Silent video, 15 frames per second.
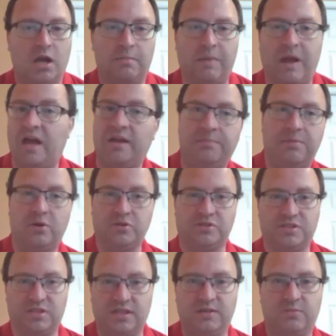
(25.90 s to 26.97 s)
I am
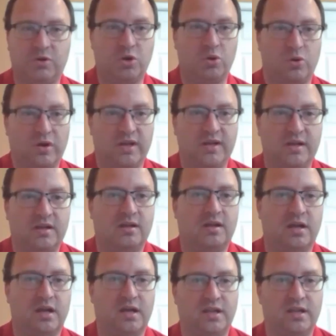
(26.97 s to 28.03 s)
personally recording
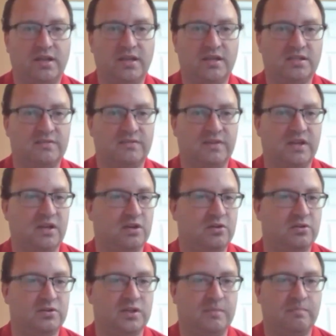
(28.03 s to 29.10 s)
these
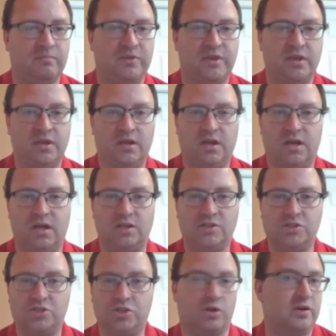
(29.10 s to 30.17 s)
videos
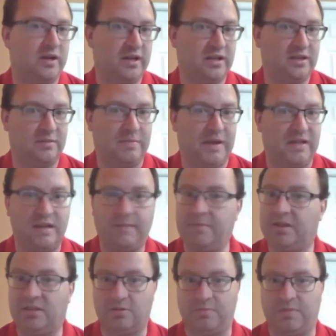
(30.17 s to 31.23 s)
during the
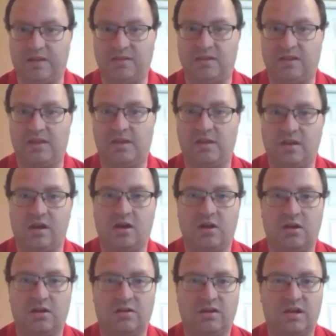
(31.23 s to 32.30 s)
pandemic. They
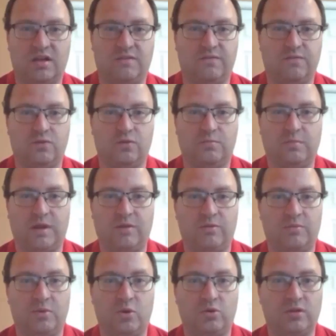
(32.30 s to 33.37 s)
are for my
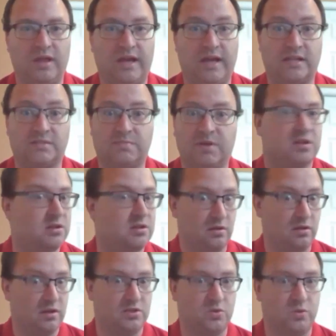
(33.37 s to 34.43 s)
remote class, but
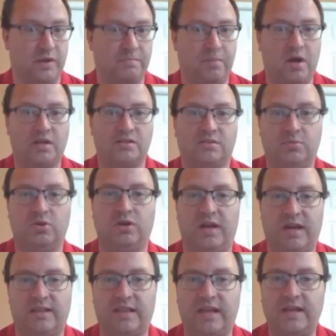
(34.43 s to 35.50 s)
it's quite possible
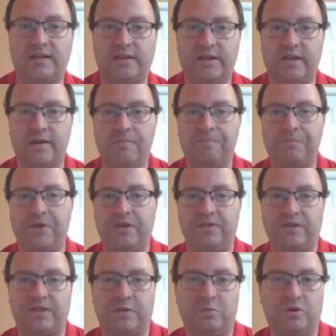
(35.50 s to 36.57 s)
and likely
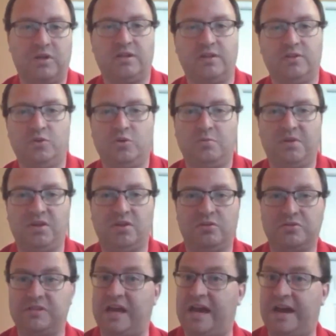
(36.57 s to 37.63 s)
that they will continue to be
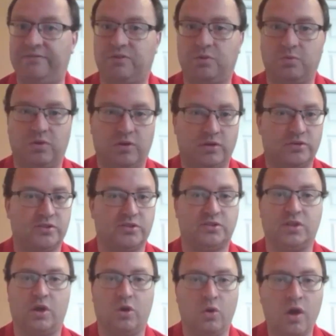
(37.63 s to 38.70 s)
used afterwards.
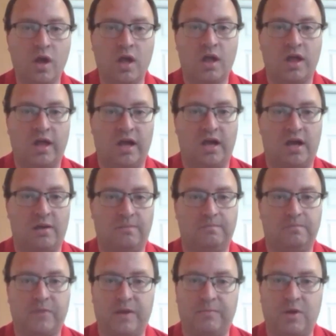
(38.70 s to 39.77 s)
So
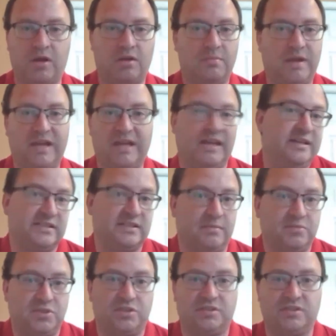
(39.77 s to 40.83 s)
I'm not going to make any
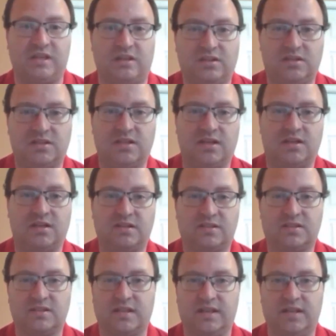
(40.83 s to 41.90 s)
assumptions that
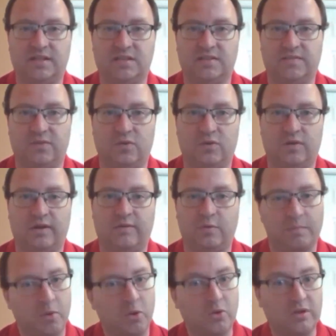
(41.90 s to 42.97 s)
this is for a
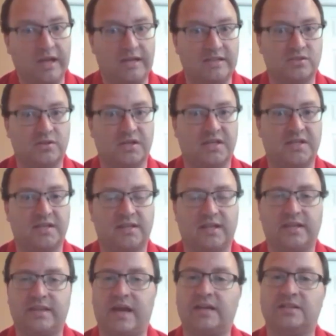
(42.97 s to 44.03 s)
remote class or anything
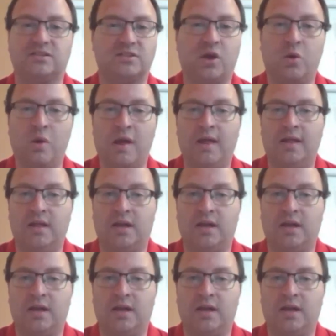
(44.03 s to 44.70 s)
like that. So